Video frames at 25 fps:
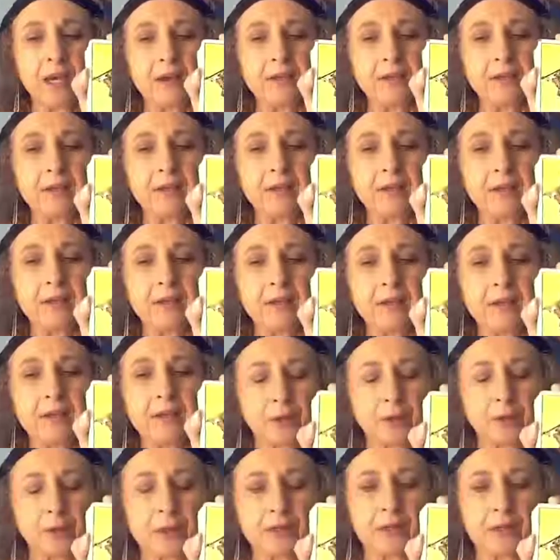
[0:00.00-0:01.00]
This is the
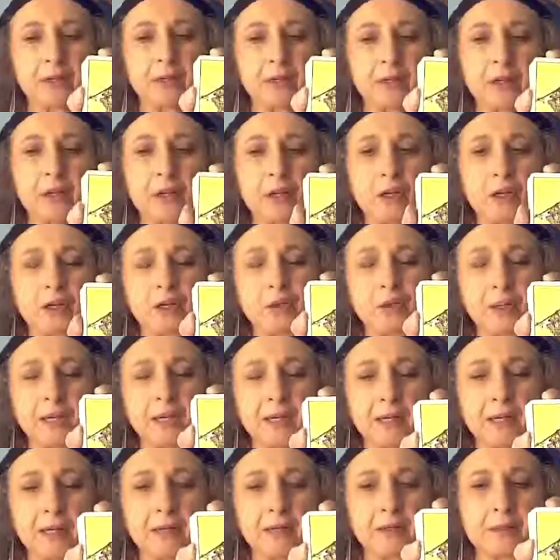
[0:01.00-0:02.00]
person who
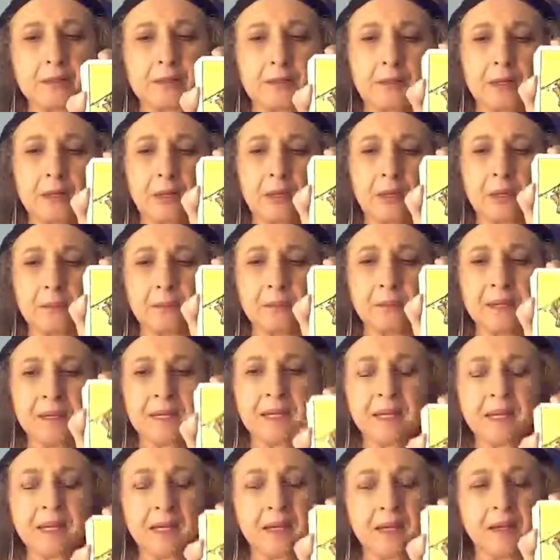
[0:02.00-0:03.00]
is
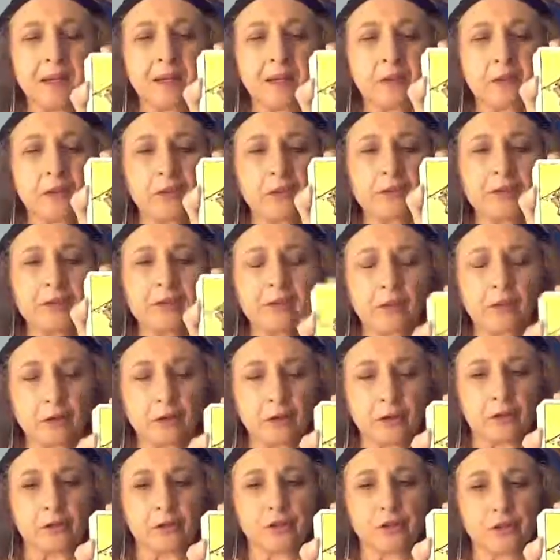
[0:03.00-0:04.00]
beginning the
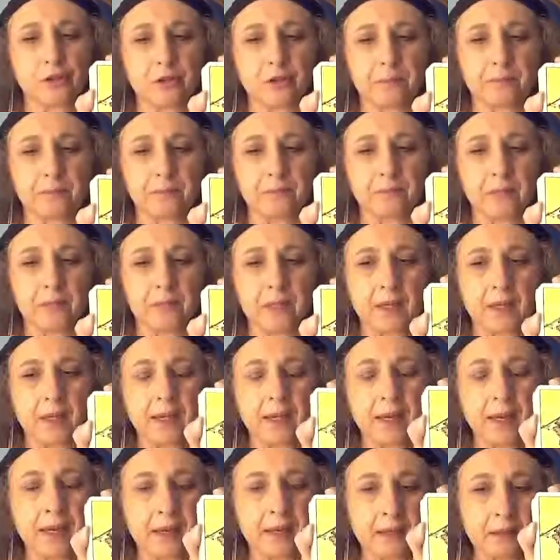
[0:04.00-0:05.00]
search.
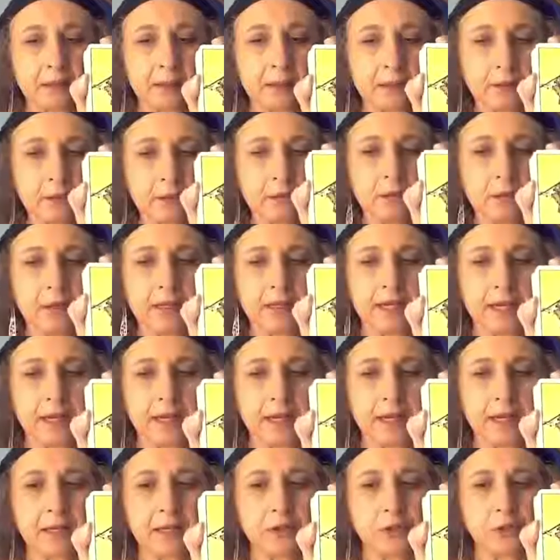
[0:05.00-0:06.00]
And literally,
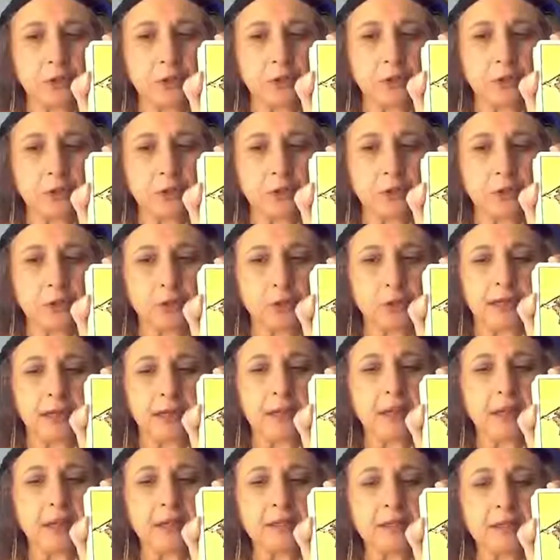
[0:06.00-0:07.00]
as you can
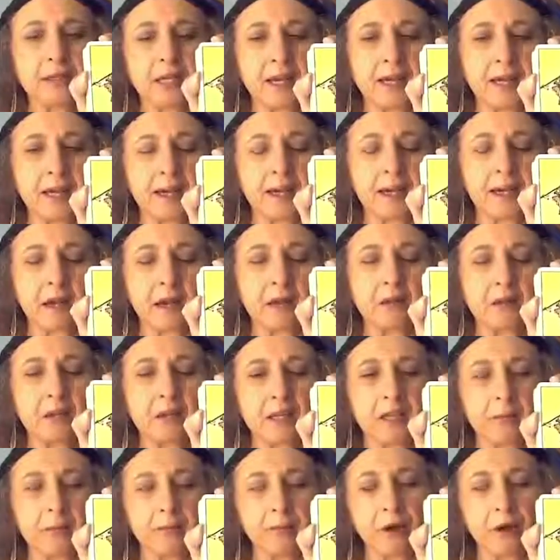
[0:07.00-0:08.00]
see, taking a
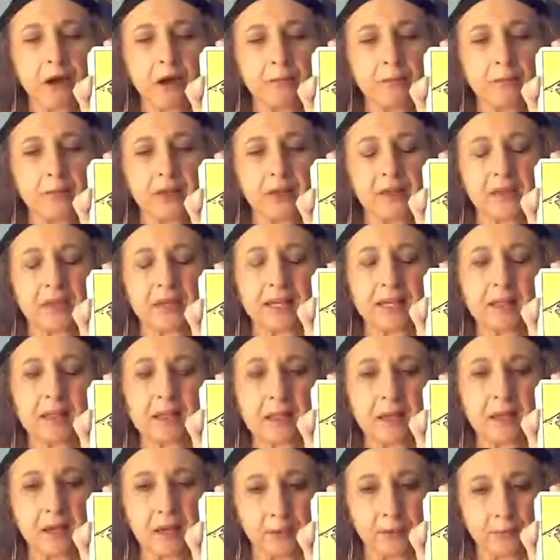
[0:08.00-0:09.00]
leap off the
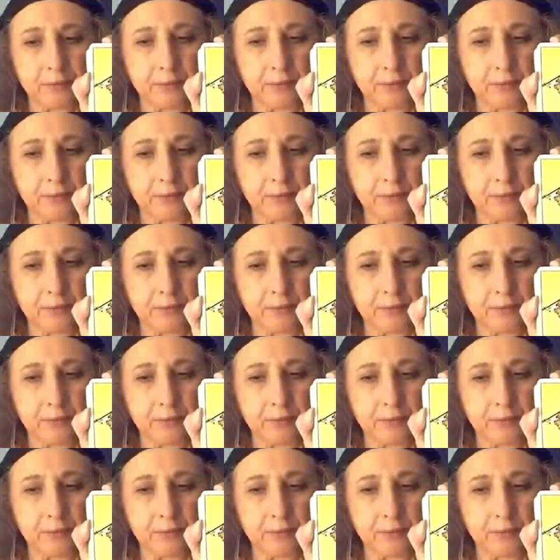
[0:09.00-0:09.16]
cliff.